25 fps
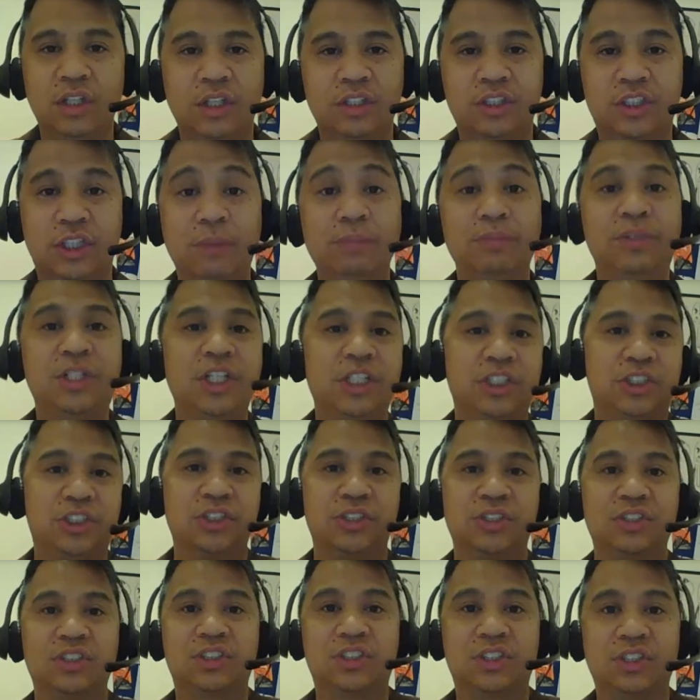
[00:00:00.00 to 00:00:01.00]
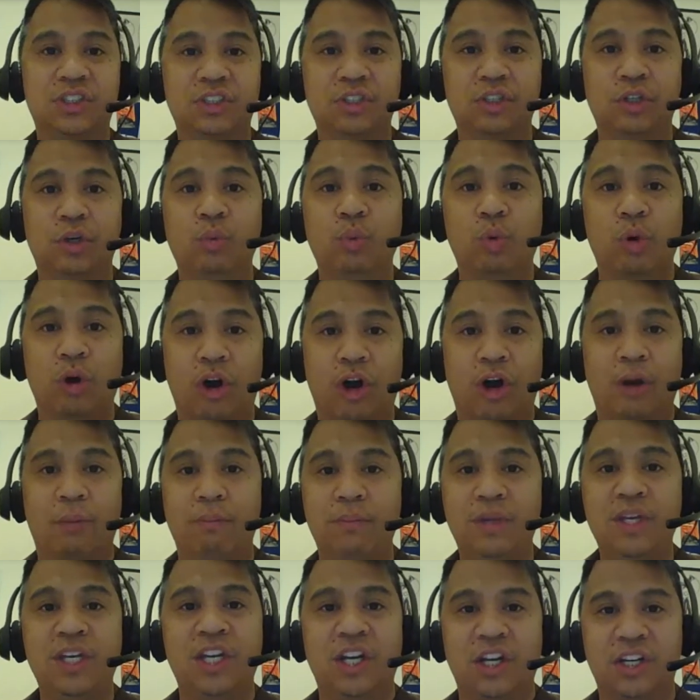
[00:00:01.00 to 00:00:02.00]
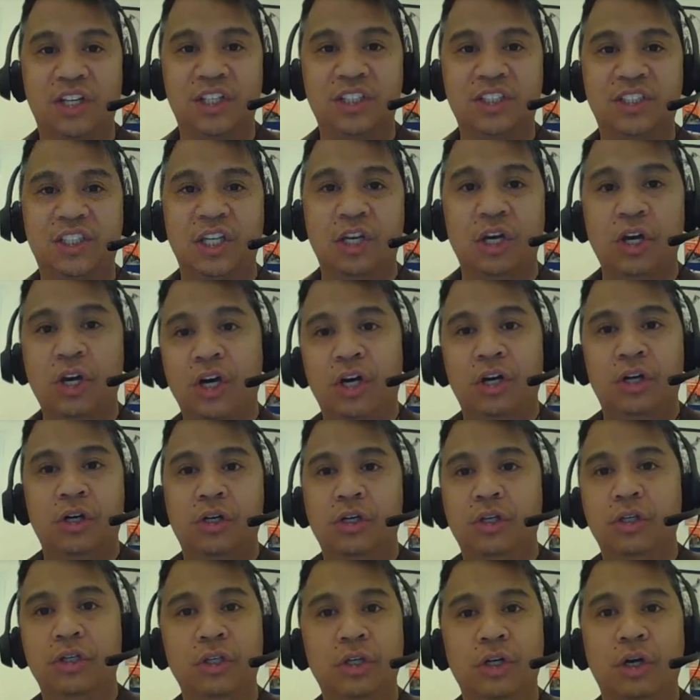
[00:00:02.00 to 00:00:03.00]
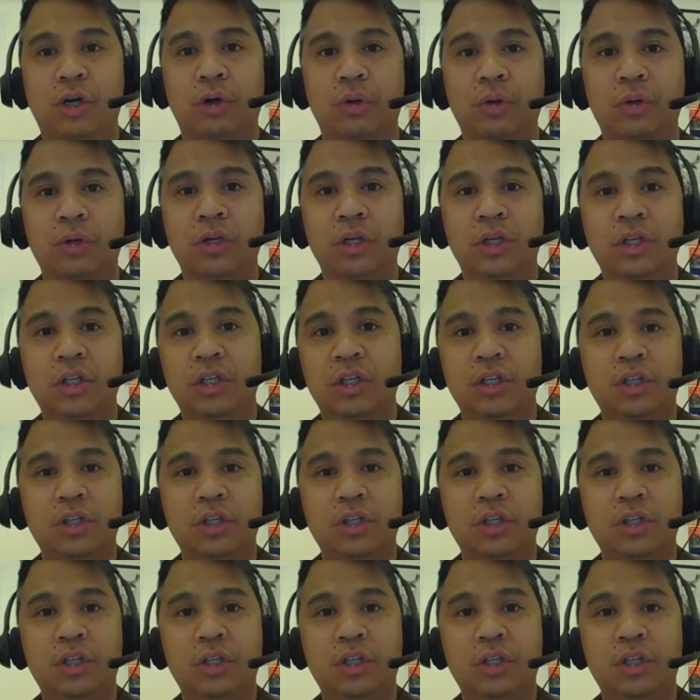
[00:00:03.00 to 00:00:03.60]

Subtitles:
Some teachers are mean. Are going to say, oh,